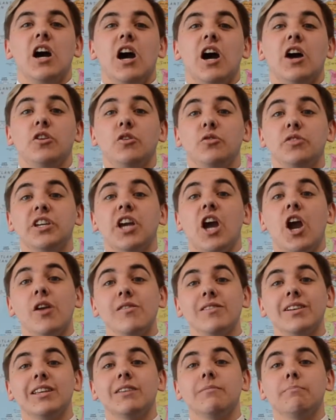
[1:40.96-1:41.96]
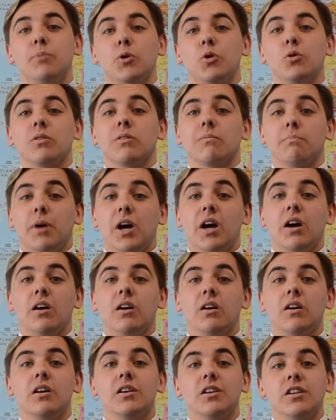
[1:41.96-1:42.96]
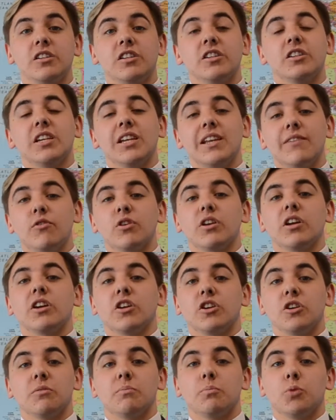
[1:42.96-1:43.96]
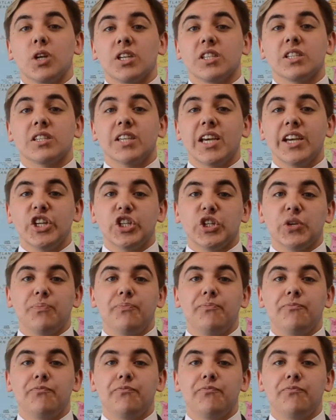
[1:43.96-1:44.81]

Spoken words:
are not the only important part to delivering a good presentation.